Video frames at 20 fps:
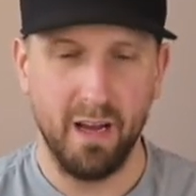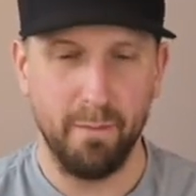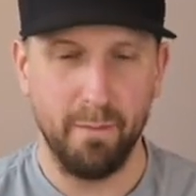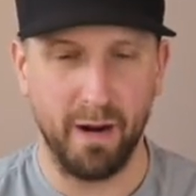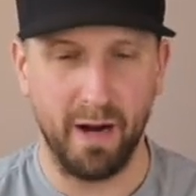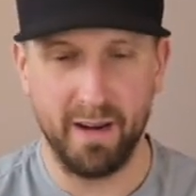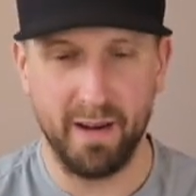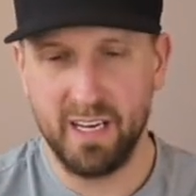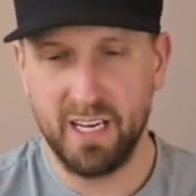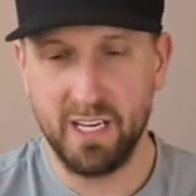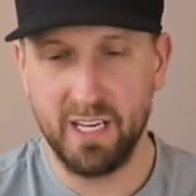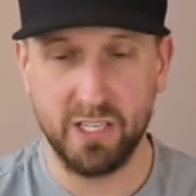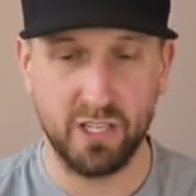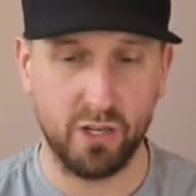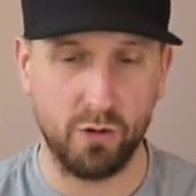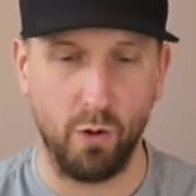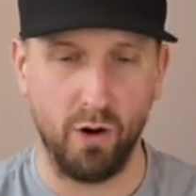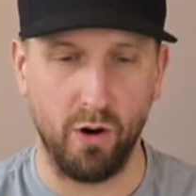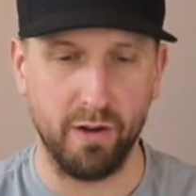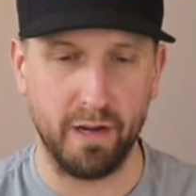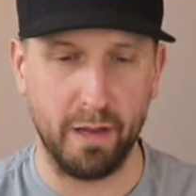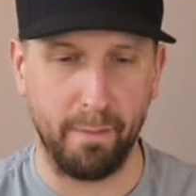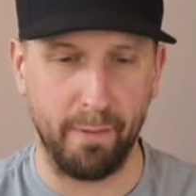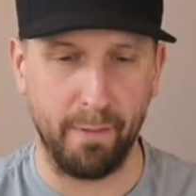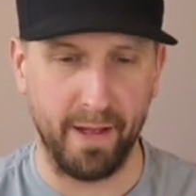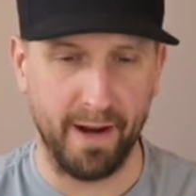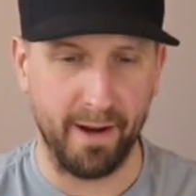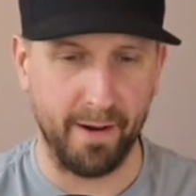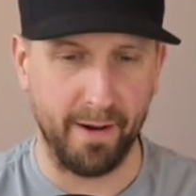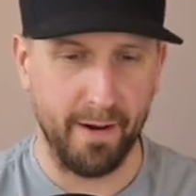But he's a quality
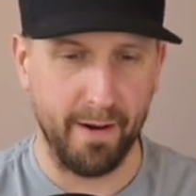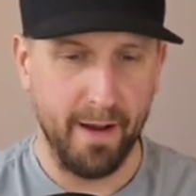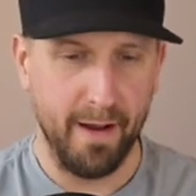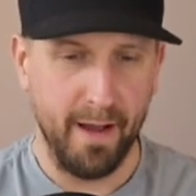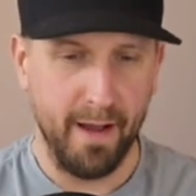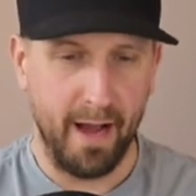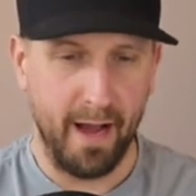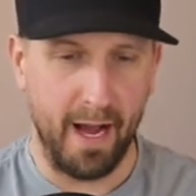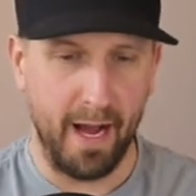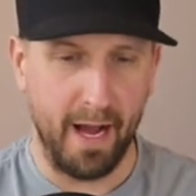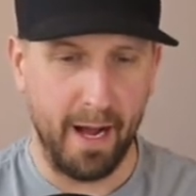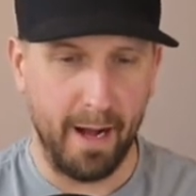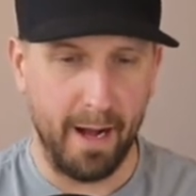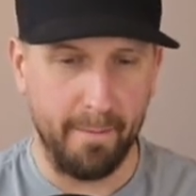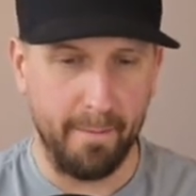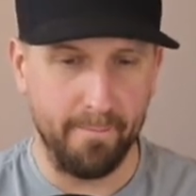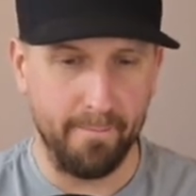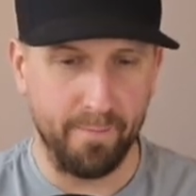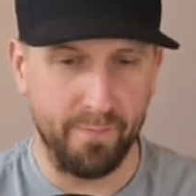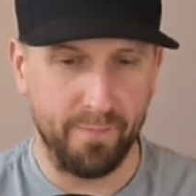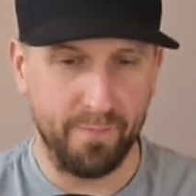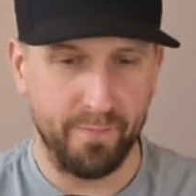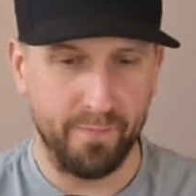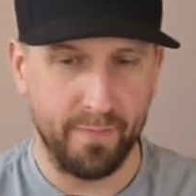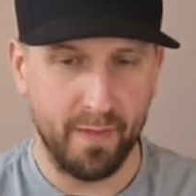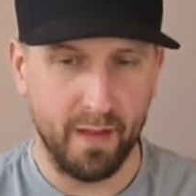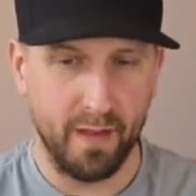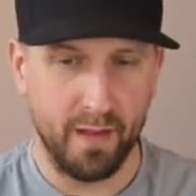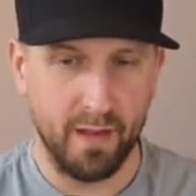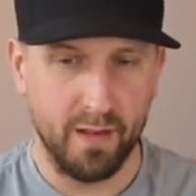player.
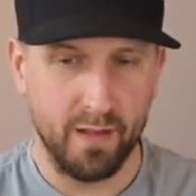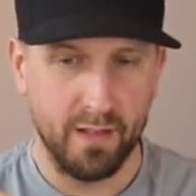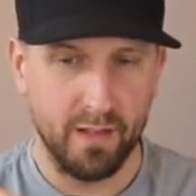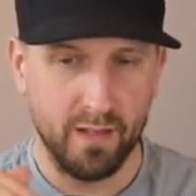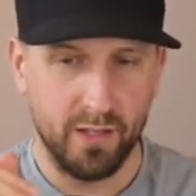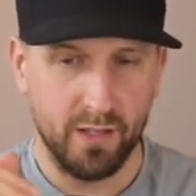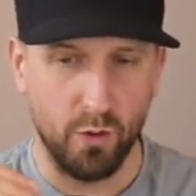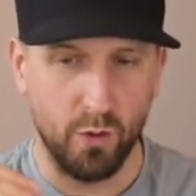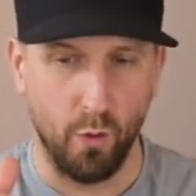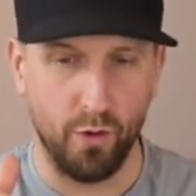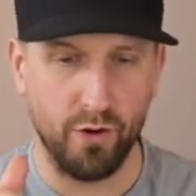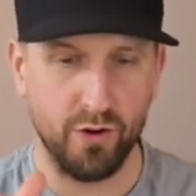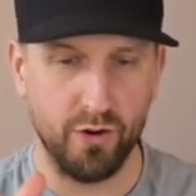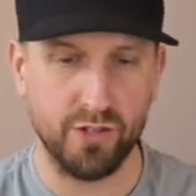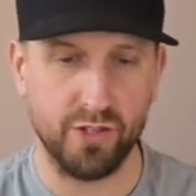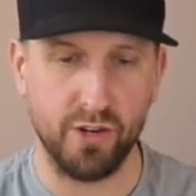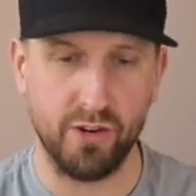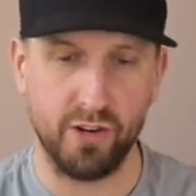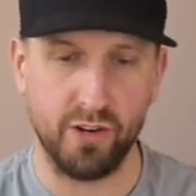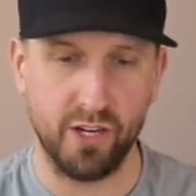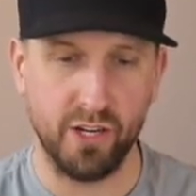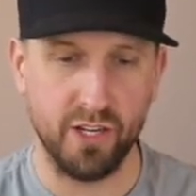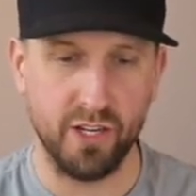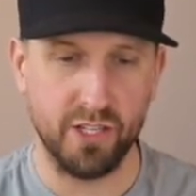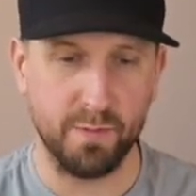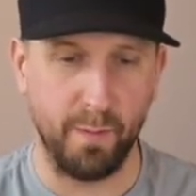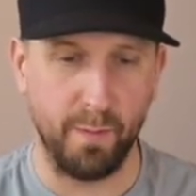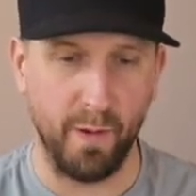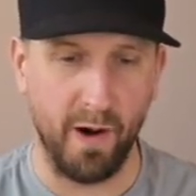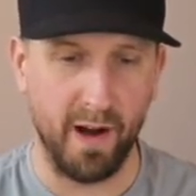Corners are in
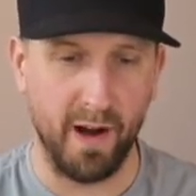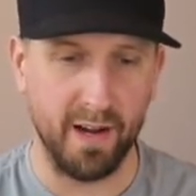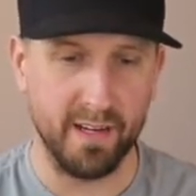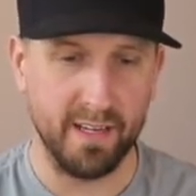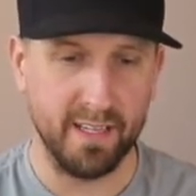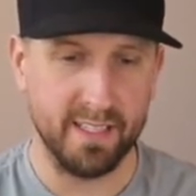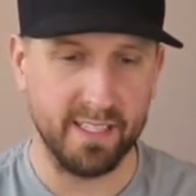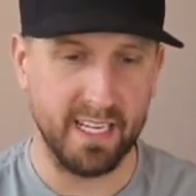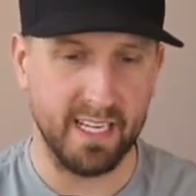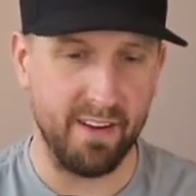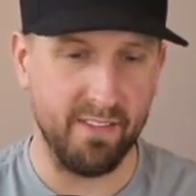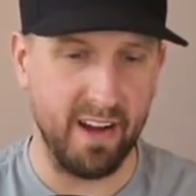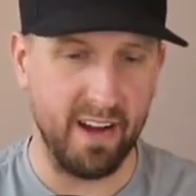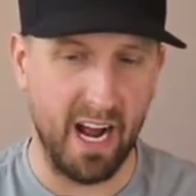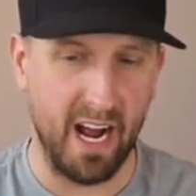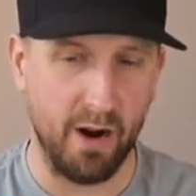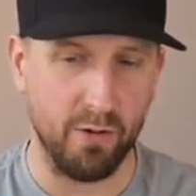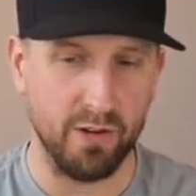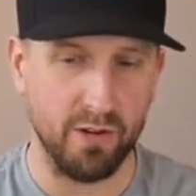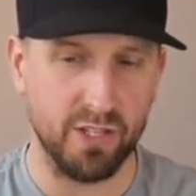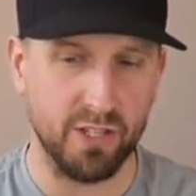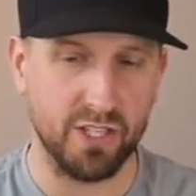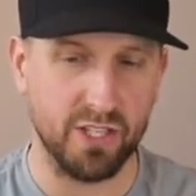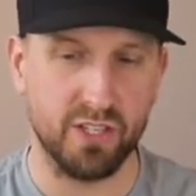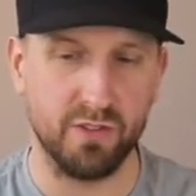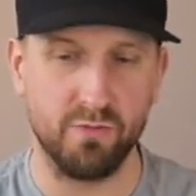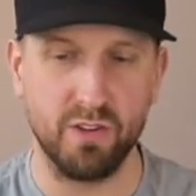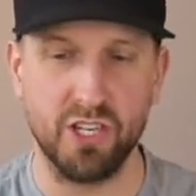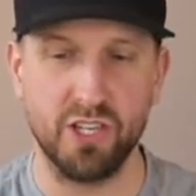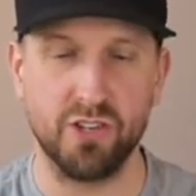good spot. Xavien Howard
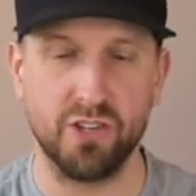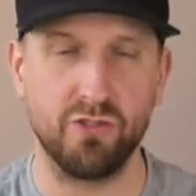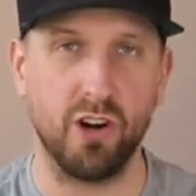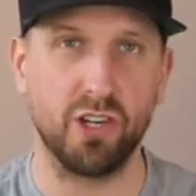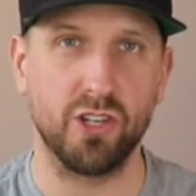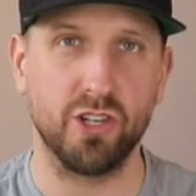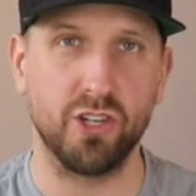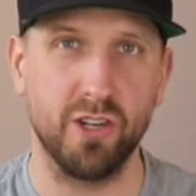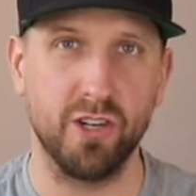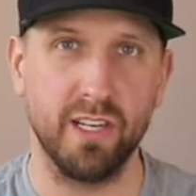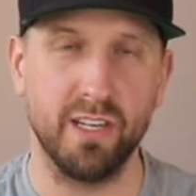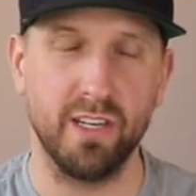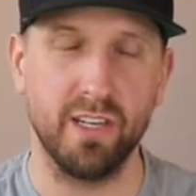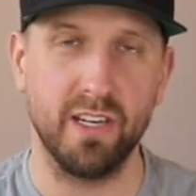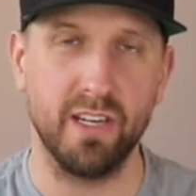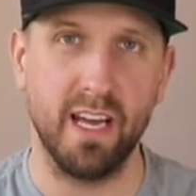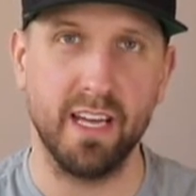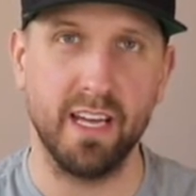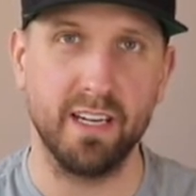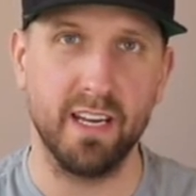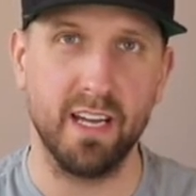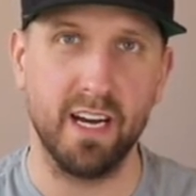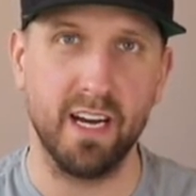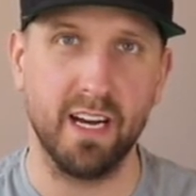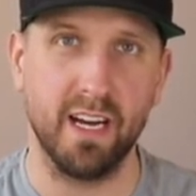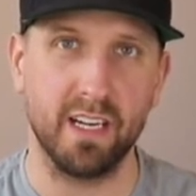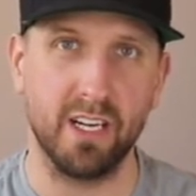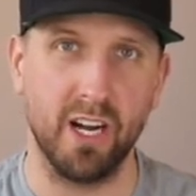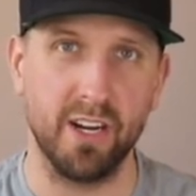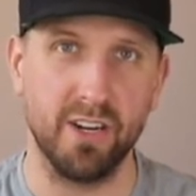just restructured and
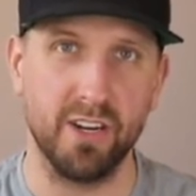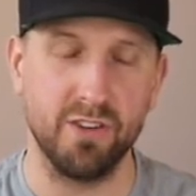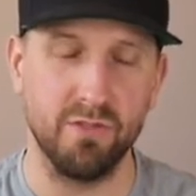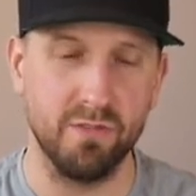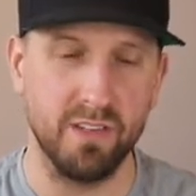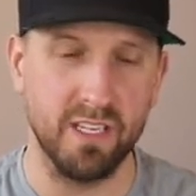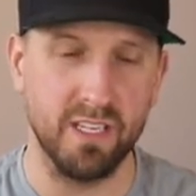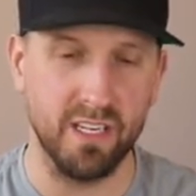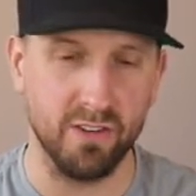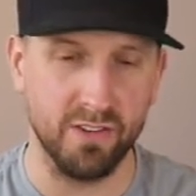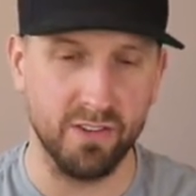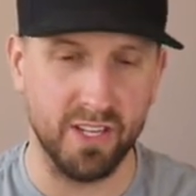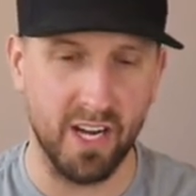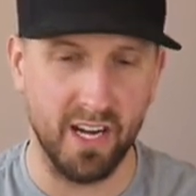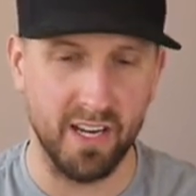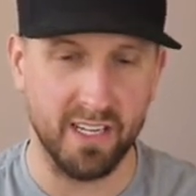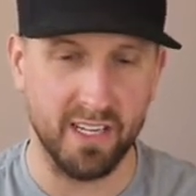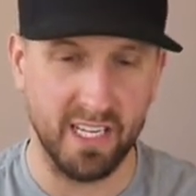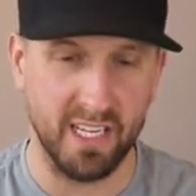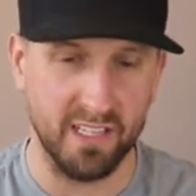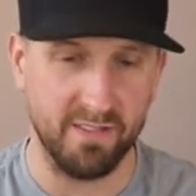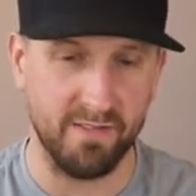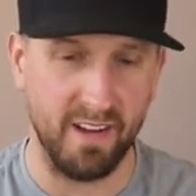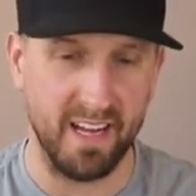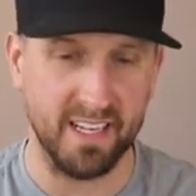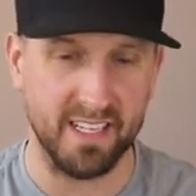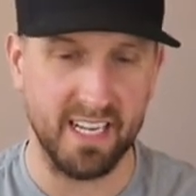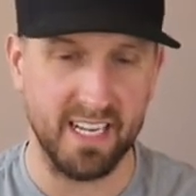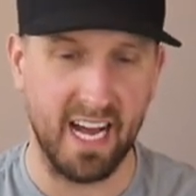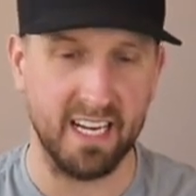got a new deal done. He's
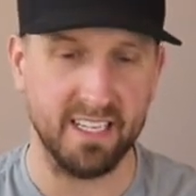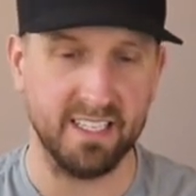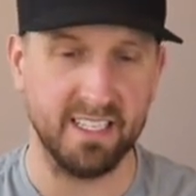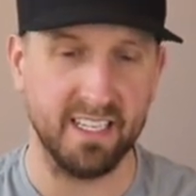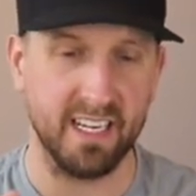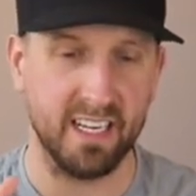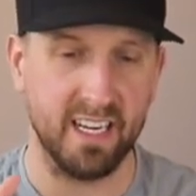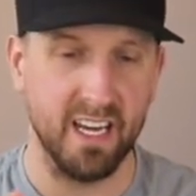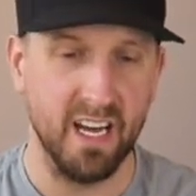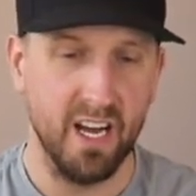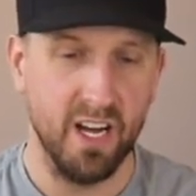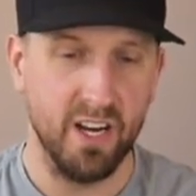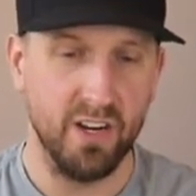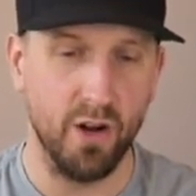fantastic.